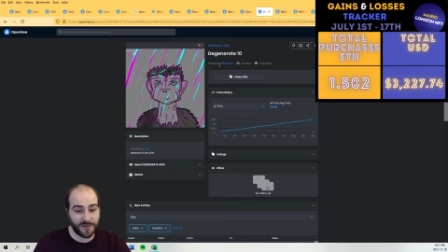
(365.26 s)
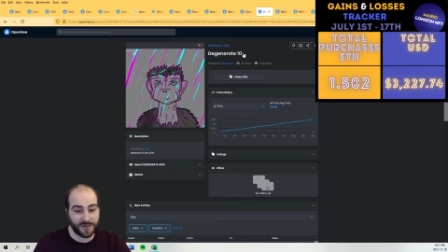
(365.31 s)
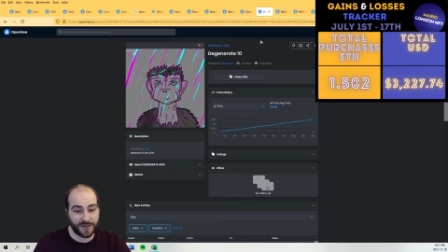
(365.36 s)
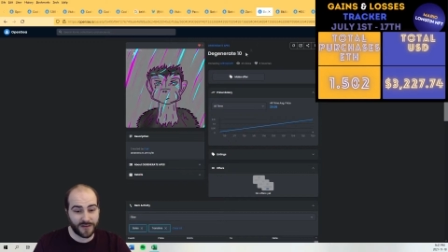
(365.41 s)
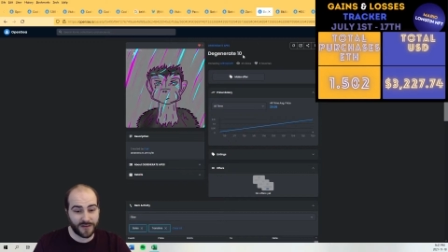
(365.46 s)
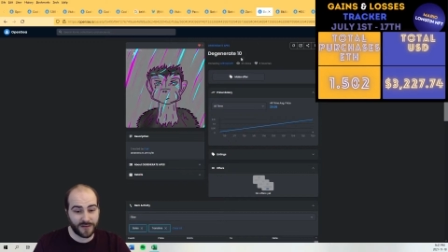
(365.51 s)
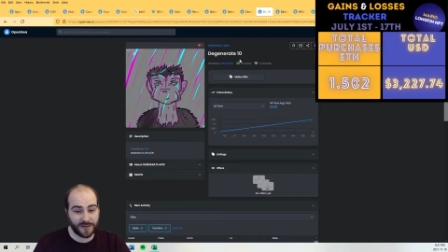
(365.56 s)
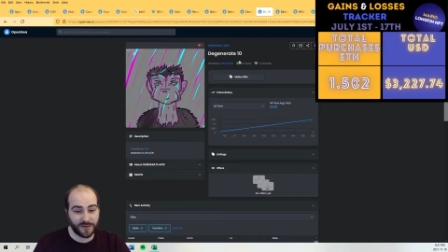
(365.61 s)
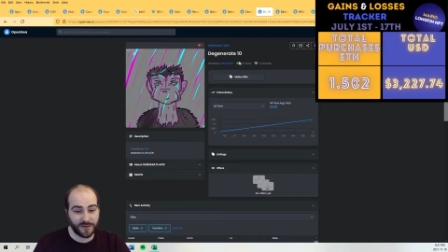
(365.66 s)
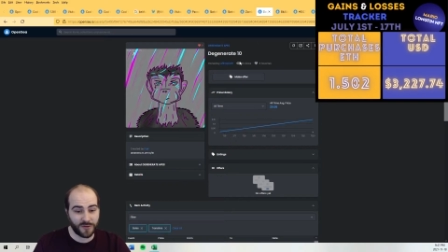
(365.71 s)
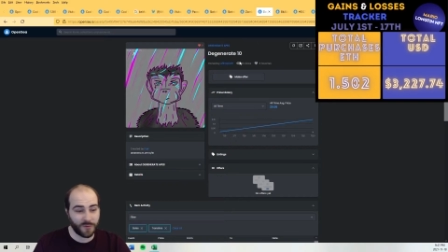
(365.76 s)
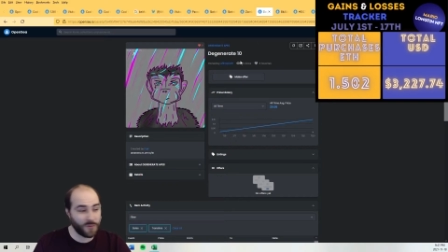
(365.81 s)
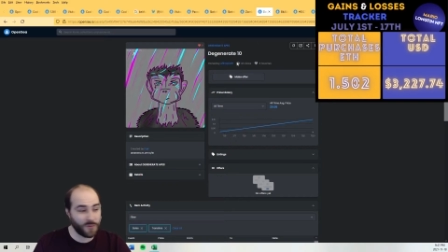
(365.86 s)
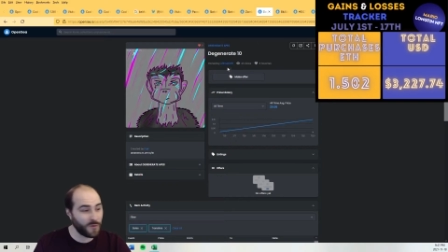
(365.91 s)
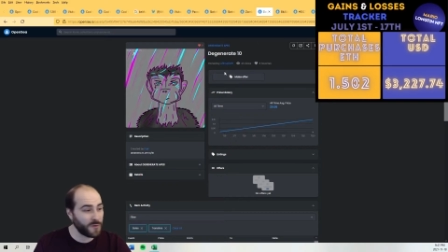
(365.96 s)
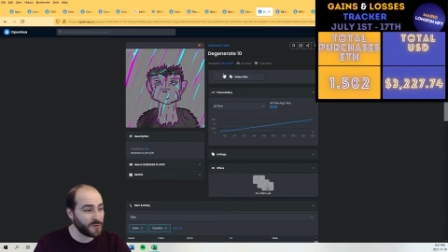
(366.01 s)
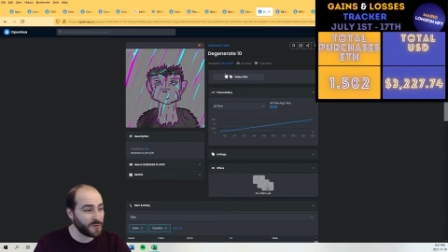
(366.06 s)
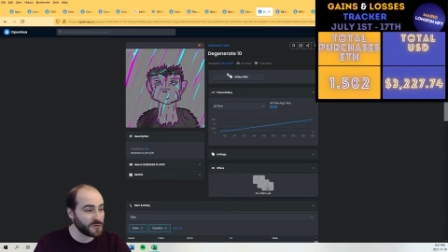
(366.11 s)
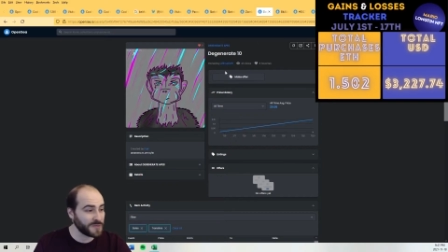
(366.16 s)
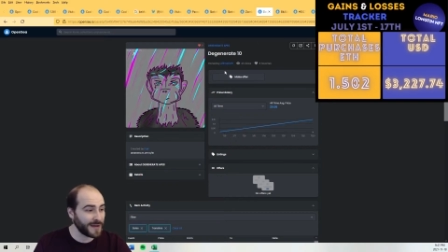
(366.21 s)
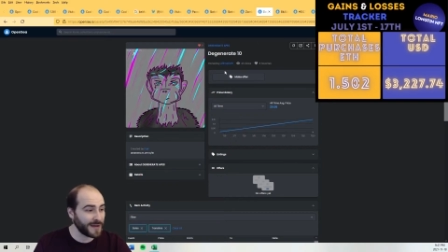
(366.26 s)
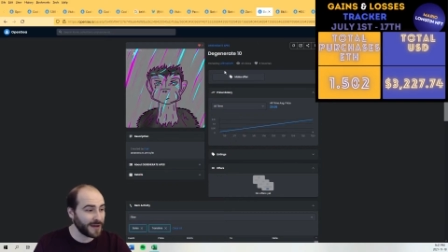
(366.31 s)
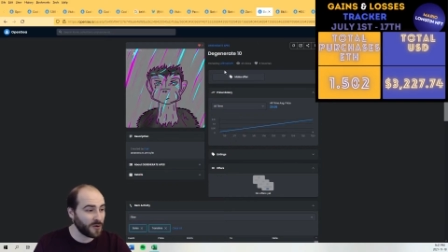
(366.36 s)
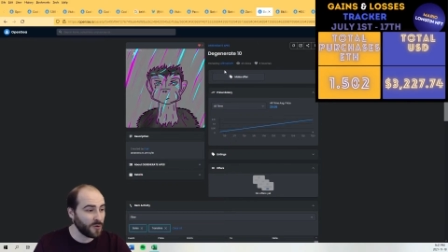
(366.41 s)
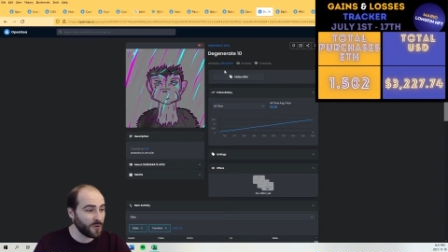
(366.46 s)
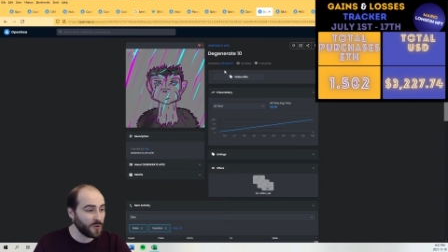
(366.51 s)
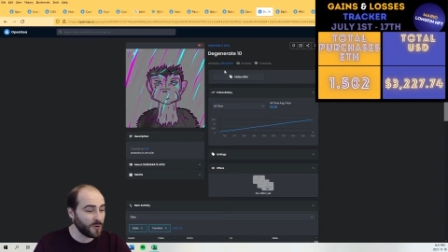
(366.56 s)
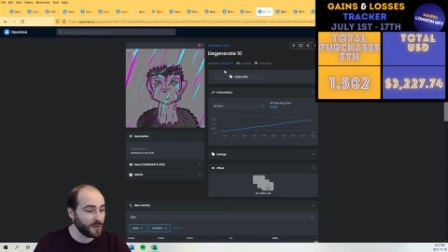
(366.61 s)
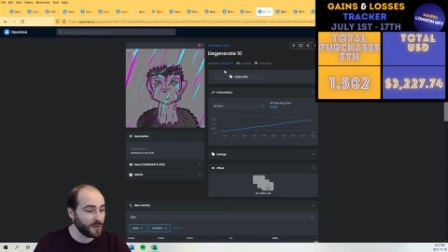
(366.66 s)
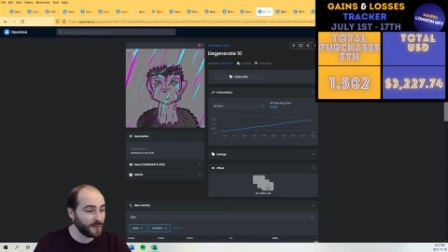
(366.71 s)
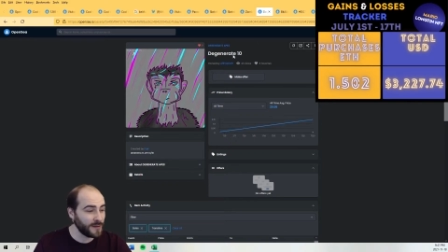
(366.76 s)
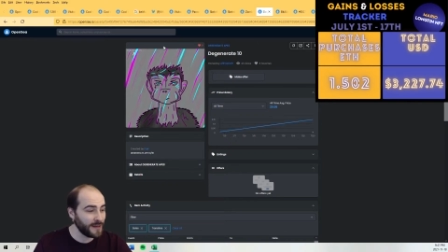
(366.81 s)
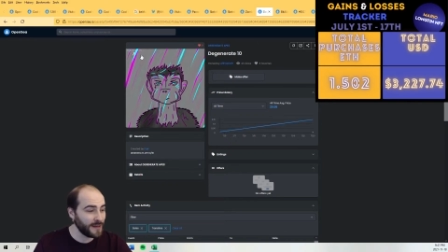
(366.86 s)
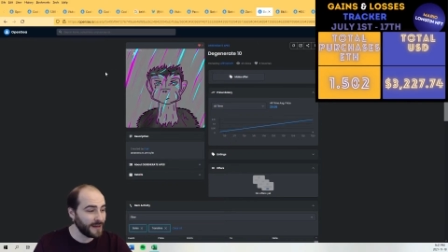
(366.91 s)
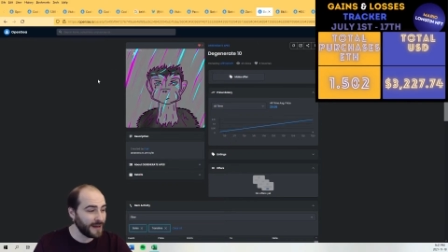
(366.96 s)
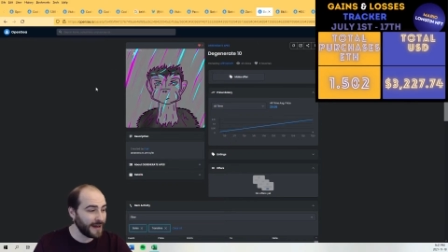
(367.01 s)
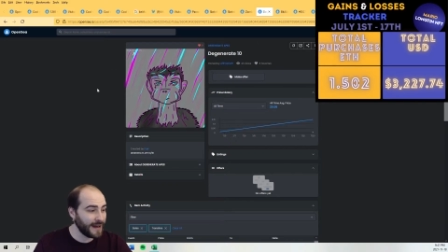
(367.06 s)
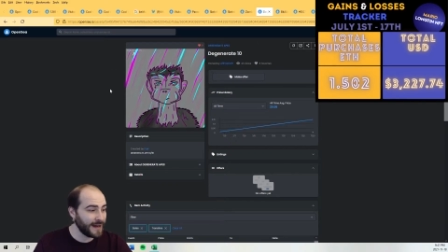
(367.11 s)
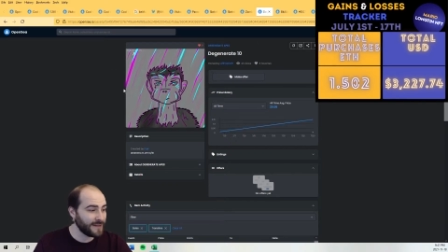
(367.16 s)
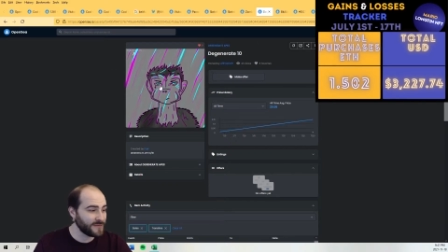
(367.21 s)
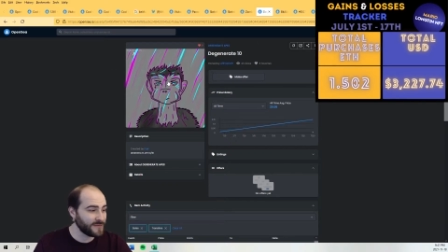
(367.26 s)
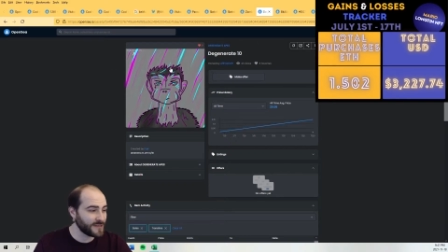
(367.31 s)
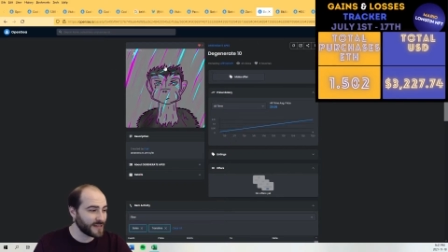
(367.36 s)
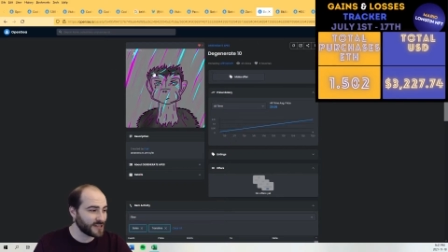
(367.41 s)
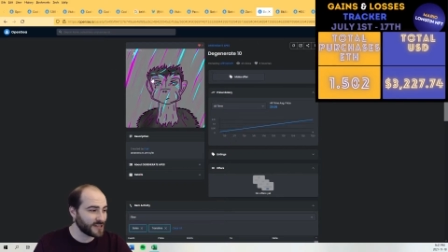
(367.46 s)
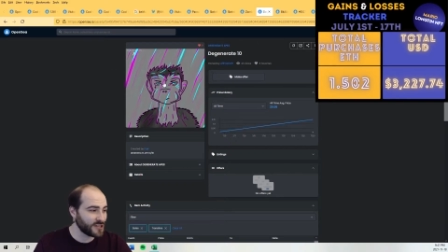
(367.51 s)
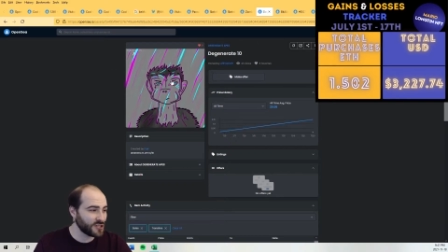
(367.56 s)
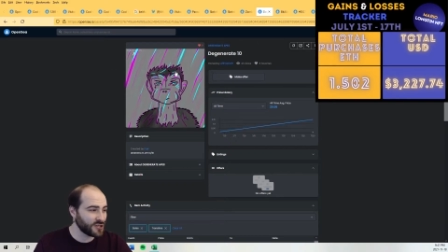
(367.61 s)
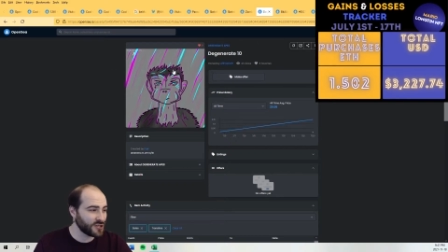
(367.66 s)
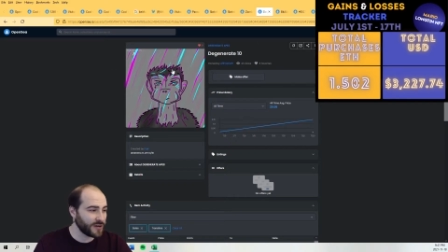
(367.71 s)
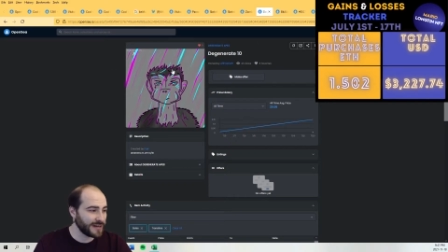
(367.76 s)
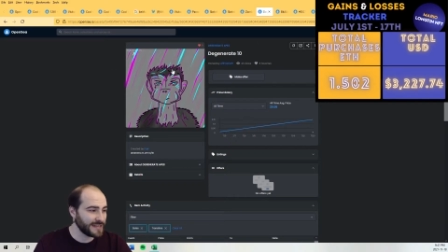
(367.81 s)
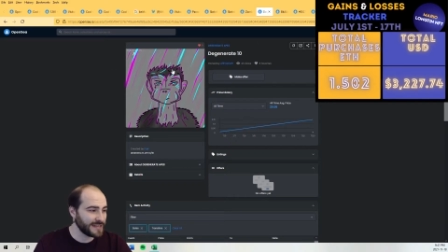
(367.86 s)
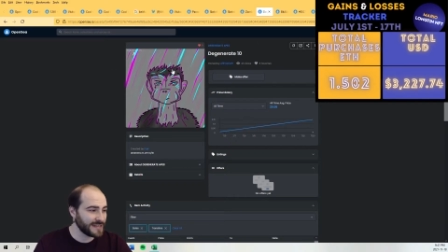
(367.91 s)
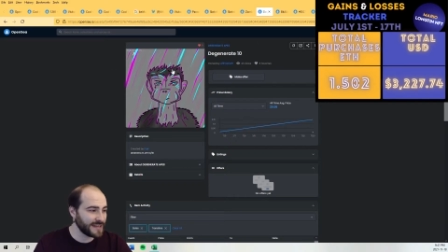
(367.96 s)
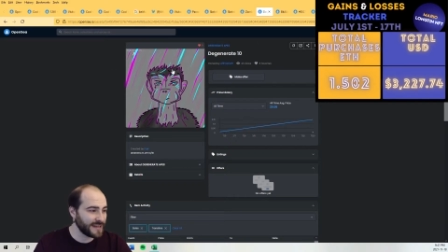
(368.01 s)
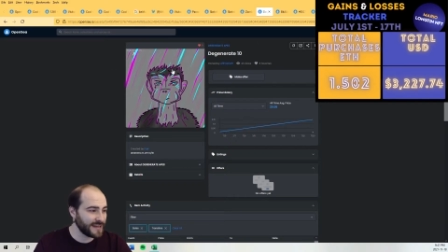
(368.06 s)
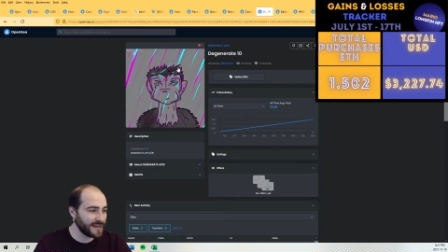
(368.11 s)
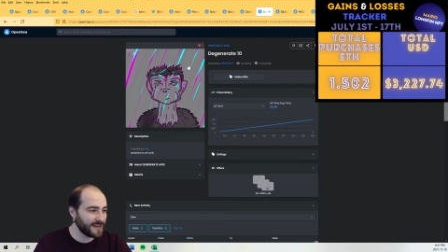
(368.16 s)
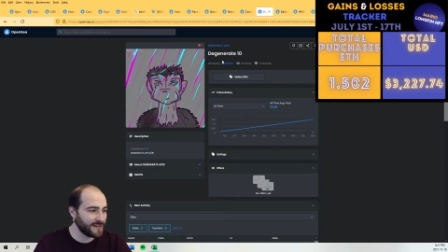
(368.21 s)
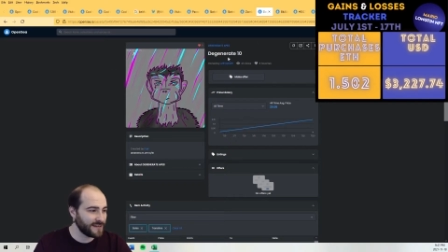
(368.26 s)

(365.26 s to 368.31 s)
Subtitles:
what was my goal. I was actually trying to get